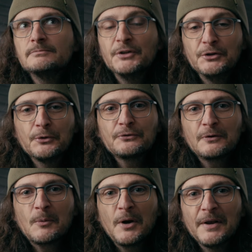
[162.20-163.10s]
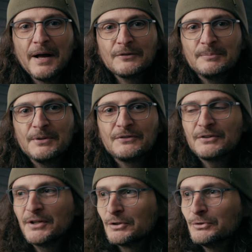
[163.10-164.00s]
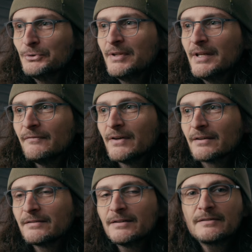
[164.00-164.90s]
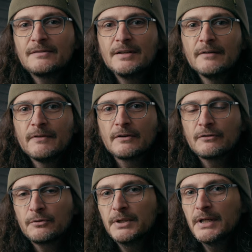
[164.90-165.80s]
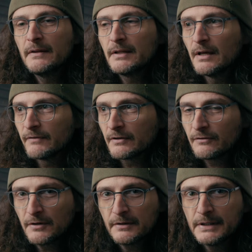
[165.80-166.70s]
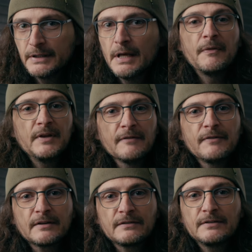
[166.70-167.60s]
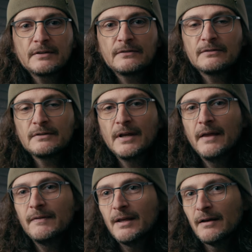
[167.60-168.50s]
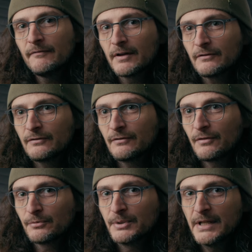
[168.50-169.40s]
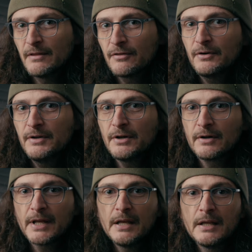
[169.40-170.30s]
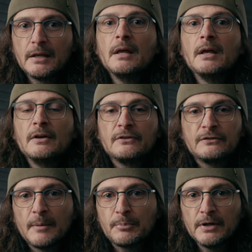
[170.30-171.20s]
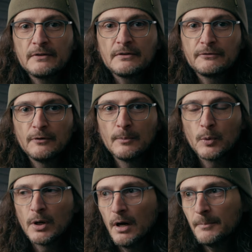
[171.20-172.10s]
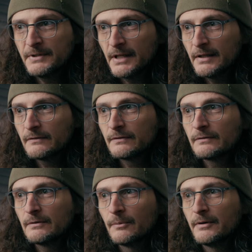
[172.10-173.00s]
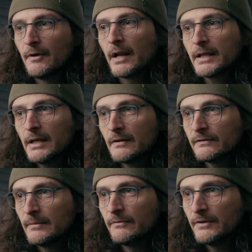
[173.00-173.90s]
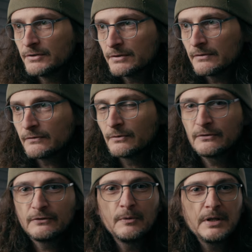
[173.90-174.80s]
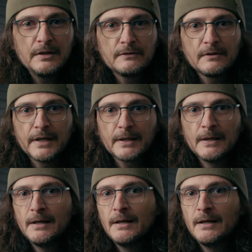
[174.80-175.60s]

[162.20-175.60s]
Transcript: The newest firmware announcements include the FX6, the FX3, and the FX30, but the FX6 and the FX3 and 30 are getting separate firmware updates, so they're not getting the same features. So Sony is like